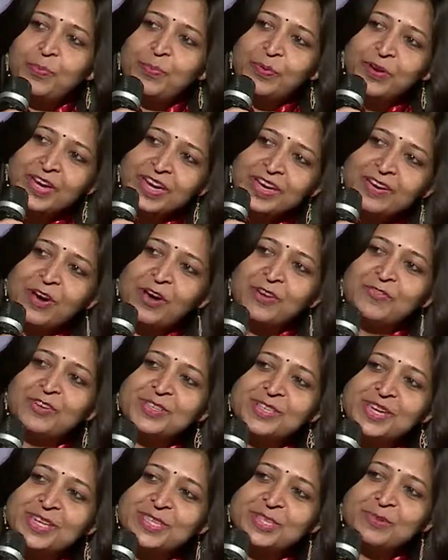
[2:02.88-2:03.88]

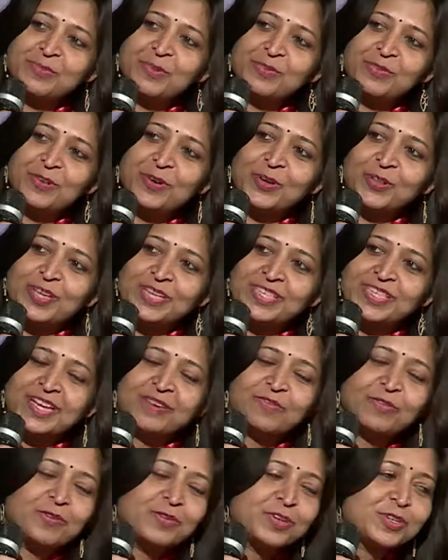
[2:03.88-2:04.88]
pre-conversation before this,
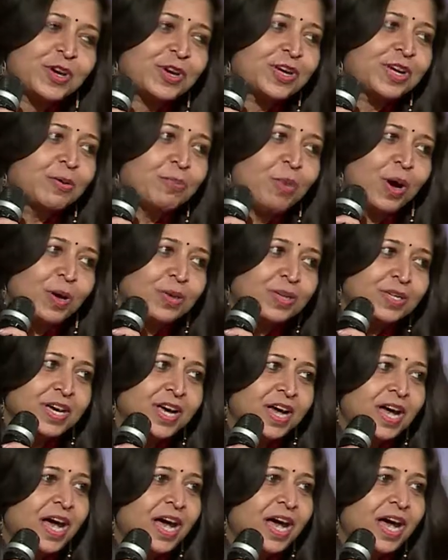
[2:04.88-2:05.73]
and we were talking about